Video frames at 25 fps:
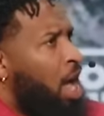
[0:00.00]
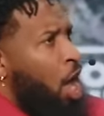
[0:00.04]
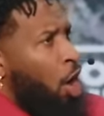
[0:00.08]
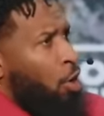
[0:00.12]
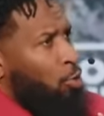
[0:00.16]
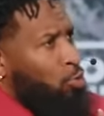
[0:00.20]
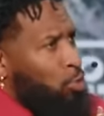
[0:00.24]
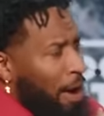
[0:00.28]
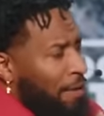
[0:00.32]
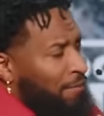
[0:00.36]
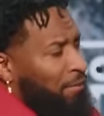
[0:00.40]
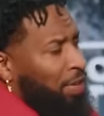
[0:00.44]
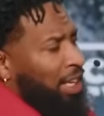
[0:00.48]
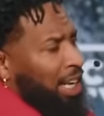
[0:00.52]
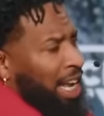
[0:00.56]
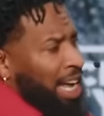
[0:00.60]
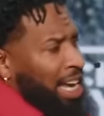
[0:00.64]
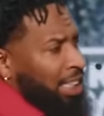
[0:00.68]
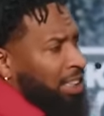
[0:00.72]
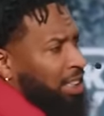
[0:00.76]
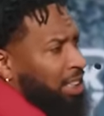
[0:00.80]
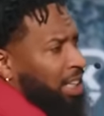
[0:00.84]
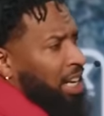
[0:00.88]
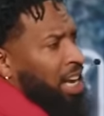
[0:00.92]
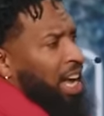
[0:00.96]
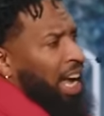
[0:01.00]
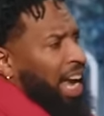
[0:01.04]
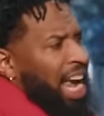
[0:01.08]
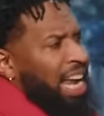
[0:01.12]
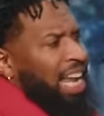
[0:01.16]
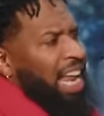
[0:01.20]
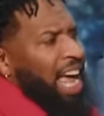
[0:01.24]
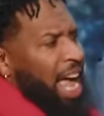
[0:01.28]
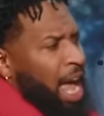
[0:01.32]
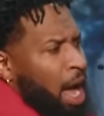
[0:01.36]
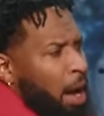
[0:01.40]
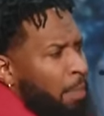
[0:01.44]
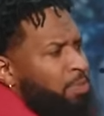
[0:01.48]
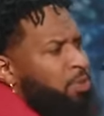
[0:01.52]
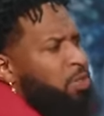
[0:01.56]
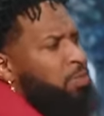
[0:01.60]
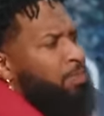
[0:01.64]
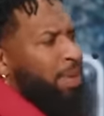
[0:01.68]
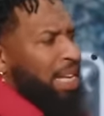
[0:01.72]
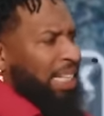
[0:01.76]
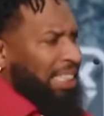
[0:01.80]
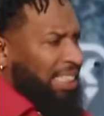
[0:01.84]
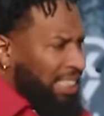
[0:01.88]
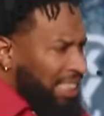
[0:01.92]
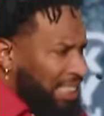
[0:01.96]
Revelation, it helps
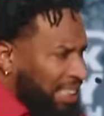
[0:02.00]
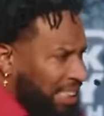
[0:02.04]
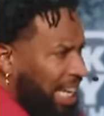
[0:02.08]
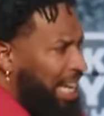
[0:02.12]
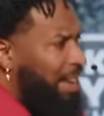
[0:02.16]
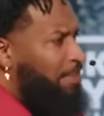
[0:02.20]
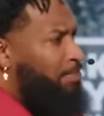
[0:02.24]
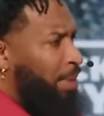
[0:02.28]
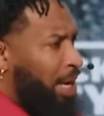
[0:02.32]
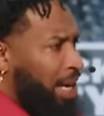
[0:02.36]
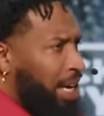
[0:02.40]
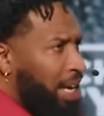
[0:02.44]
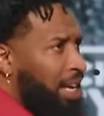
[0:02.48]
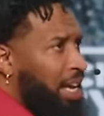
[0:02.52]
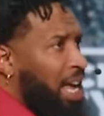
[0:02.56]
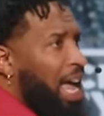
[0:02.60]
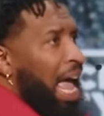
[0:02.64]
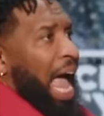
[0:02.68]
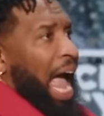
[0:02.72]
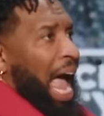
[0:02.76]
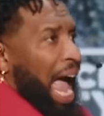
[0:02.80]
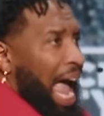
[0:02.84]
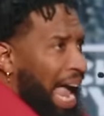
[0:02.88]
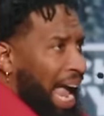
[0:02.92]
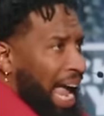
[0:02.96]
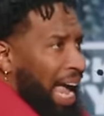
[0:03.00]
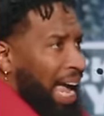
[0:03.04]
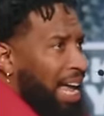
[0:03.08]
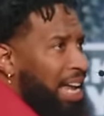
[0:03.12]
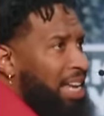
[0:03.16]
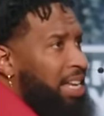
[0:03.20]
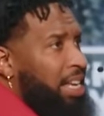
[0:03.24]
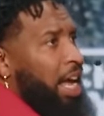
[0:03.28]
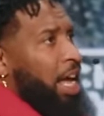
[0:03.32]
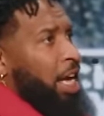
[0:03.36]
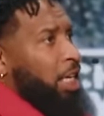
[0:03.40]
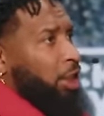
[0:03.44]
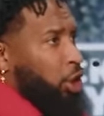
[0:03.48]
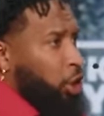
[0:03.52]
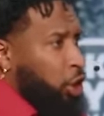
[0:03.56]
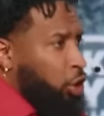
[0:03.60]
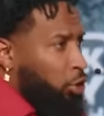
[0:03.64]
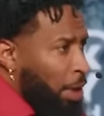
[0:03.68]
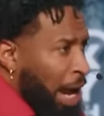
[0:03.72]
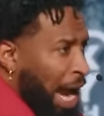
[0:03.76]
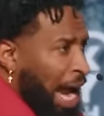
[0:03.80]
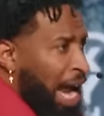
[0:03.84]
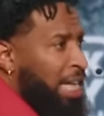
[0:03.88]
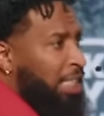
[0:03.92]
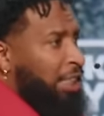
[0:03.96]
me see me and
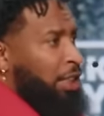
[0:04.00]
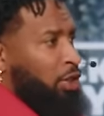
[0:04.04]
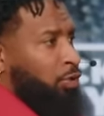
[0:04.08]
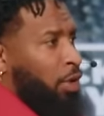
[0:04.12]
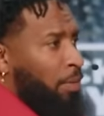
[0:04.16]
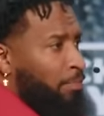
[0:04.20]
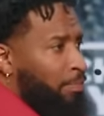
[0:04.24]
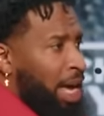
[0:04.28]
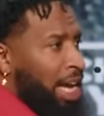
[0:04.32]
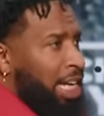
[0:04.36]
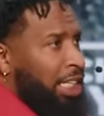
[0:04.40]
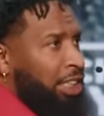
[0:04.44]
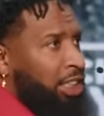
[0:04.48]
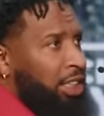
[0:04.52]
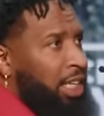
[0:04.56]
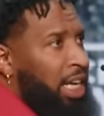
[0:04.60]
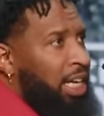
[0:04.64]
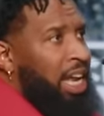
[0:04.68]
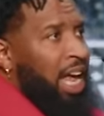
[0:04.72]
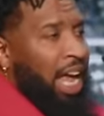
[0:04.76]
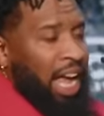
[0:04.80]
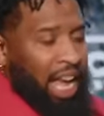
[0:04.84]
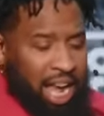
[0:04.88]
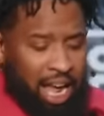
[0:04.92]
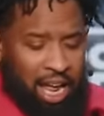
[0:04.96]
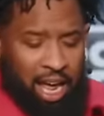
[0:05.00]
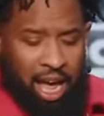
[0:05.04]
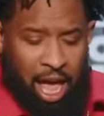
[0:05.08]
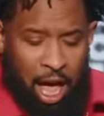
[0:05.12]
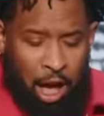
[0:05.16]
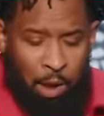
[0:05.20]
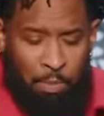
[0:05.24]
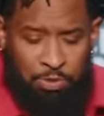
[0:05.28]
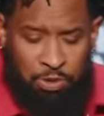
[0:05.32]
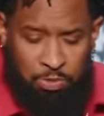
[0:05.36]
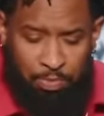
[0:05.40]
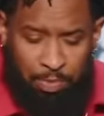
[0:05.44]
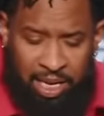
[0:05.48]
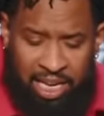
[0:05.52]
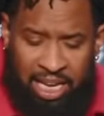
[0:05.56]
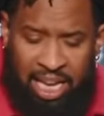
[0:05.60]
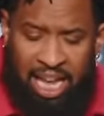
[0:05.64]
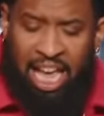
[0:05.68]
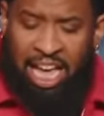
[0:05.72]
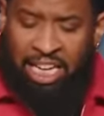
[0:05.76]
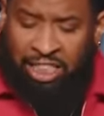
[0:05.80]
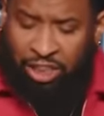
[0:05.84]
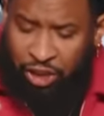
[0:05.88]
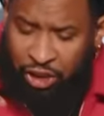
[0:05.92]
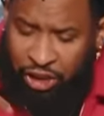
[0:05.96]
transformation. It helps me
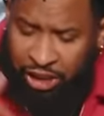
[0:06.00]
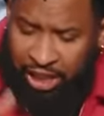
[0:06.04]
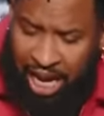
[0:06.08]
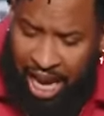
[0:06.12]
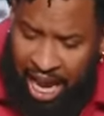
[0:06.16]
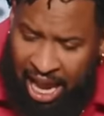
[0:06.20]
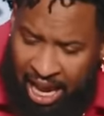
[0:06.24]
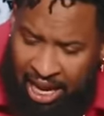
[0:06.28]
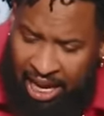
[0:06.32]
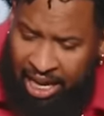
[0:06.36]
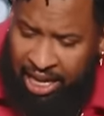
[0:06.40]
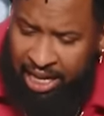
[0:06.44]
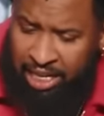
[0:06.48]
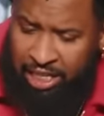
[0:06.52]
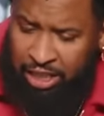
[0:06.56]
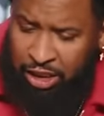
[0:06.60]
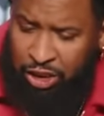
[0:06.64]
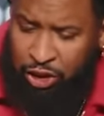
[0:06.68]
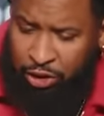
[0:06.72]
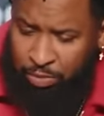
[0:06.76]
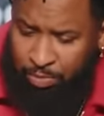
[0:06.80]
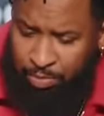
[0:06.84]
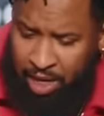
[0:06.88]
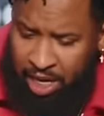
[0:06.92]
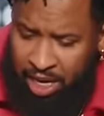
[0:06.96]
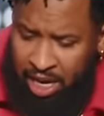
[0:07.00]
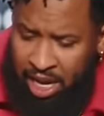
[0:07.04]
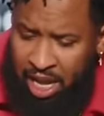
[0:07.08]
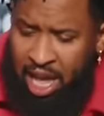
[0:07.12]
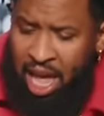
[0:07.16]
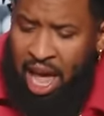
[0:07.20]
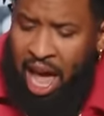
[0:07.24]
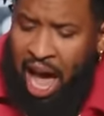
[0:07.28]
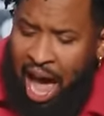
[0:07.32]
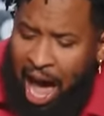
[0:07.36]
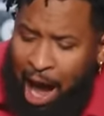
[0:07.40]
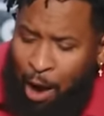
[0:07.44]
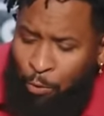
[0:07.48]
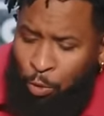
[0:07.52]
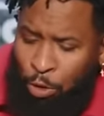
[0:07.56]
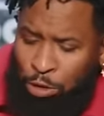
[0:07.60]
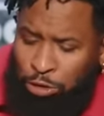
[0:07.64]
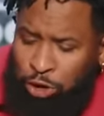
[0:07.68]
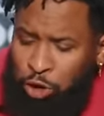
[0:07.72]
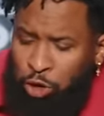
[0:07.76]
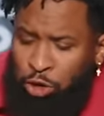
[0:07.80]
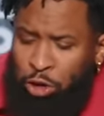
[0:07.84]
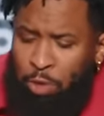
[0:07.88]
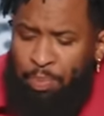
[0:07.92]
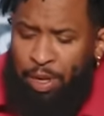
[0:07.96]
change me. I
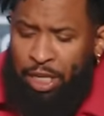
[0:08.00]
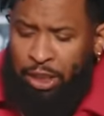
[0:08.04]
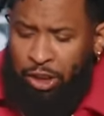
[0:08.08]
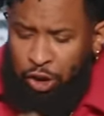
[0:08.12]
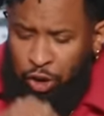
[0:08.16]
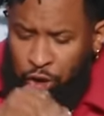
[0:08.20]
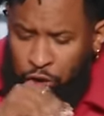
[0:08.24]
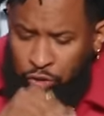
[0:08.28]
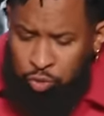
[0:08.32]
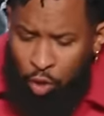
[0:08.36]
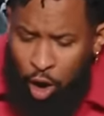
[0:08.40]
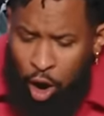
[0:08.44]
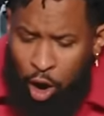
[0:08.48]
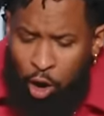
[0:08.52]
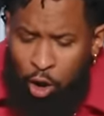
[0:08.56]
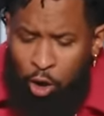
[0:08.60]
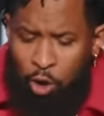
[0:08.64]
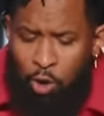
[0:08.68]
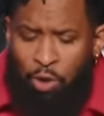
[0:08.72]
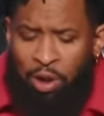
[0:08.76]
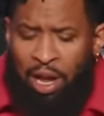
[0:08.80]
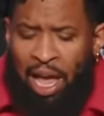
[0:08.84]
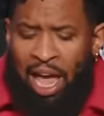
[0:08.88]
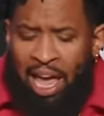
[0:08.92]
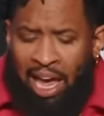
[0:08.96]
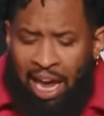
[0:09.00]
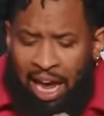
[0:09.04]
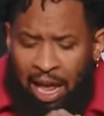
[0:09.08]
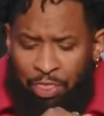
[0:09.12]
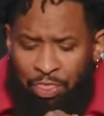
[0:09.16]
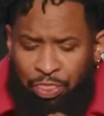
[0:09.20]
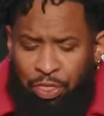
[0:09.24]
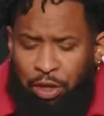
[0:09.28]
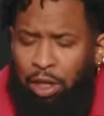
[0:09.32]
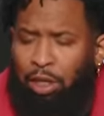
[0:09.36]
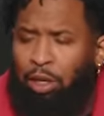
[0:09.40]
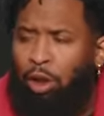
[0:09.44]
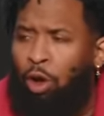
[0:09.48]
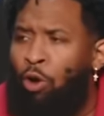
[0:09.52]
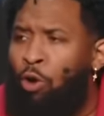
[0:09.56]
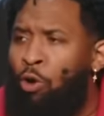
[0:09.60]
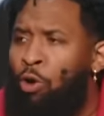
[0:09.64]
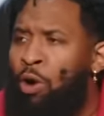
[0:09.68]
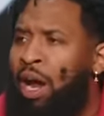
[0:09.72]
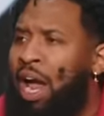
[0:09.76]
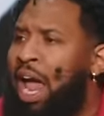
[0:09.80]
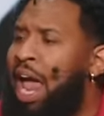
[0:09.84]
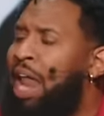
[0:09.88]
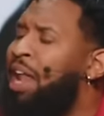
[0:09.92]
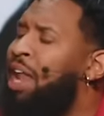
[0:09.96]
want you to be strong in the Lord.
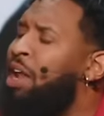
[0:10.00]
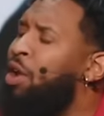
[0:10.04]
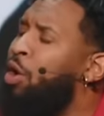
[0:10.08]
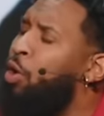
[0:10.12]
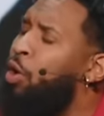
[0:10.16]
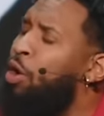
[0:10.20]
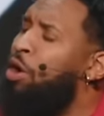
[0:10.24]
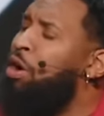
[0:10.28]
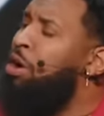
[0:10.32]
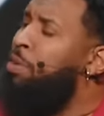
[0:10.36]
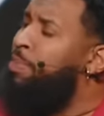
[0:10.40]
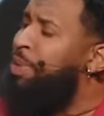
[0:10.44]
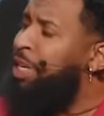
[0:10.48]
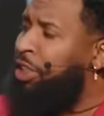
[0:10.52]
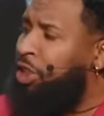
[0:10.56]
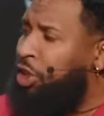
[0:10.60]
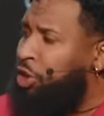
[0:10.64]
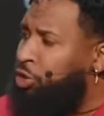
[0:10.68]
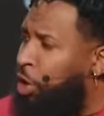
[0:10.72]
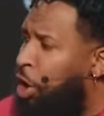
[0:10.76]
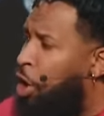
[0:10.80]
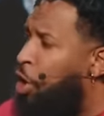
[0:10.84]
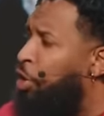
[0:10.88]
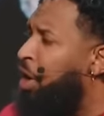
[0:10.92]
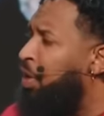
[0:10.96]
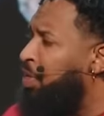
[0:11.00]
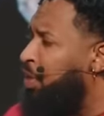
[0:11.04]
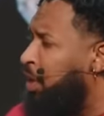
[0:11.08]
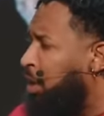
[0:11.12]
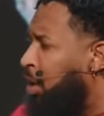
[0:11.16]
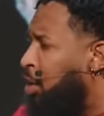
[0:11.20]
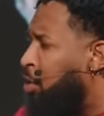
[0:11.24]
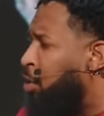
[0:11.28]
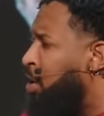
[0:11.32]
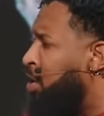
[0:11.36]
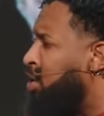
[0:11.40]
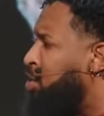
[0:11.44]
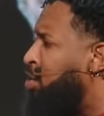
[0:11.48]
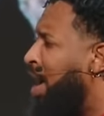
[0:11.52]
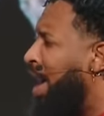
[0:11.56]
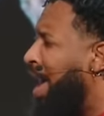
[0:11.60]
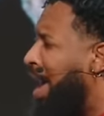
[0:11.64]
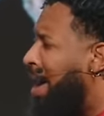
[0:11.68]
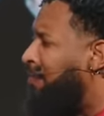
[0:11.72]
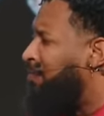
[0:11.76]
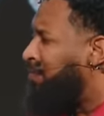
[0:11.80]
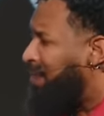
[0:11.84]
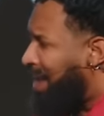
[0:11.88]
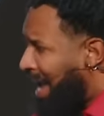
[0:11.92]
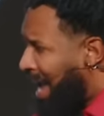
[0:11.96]
And in order to be strong in the Lord, you
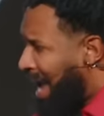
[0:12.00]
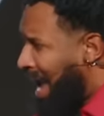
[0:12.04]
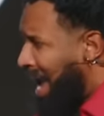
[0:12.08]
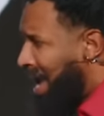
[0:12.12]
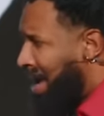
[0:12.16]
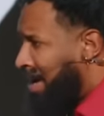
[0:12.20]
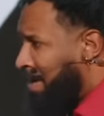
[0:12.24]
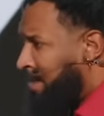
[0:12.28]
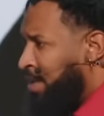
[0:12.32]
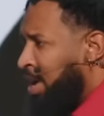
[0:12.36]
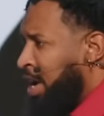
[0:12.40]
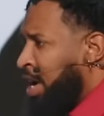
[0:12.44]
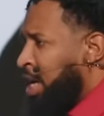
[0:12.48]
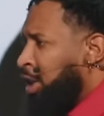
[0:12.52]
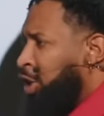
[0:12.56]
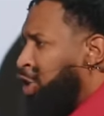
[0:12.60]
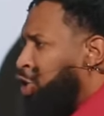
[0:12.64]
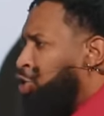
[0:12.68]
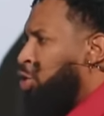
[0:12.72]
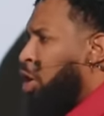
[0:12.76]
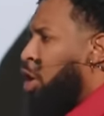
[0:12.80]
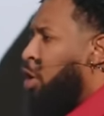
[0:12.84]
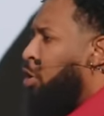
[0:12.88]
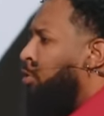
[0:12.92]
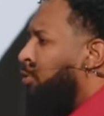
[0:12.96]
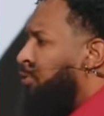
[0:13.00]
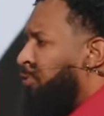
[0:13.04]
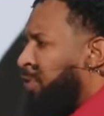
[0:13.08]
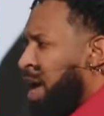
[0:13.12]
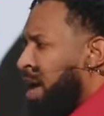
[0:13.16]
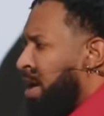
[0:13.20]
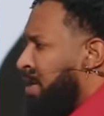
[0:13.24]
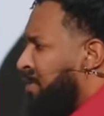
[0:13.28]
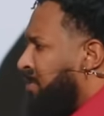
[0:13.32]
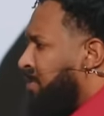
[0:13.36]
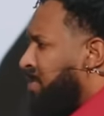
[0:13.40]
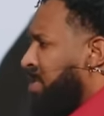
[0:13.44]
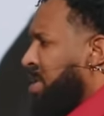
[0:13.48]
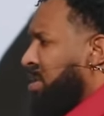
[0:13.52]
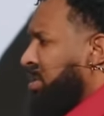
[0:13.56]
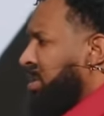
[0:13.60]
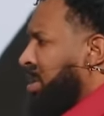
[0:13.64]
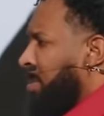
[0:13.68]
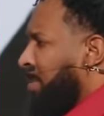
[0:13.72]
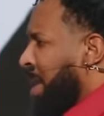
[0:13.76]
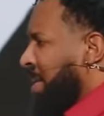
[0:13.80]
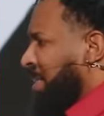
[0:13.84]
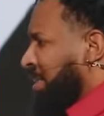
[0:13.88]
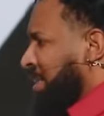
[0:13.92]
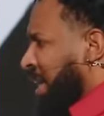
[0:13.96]
have to have strong faith.
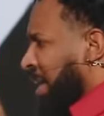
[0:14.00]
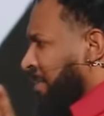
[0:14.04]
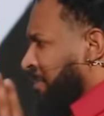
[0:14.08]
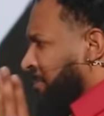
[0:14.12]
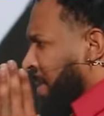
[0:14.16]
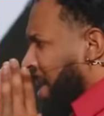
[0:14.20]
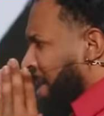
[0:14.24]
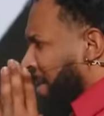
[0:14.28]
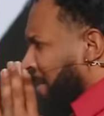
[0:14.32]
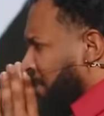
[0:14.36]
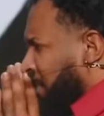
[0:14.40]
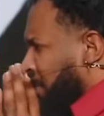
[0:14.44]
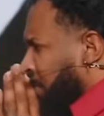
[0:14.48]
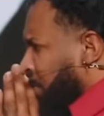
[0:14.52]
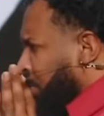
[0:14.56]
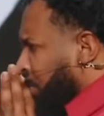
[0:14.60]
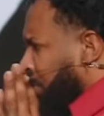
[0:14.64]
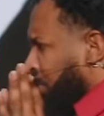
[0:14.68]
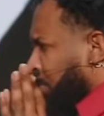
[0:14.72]
Somebody say faith.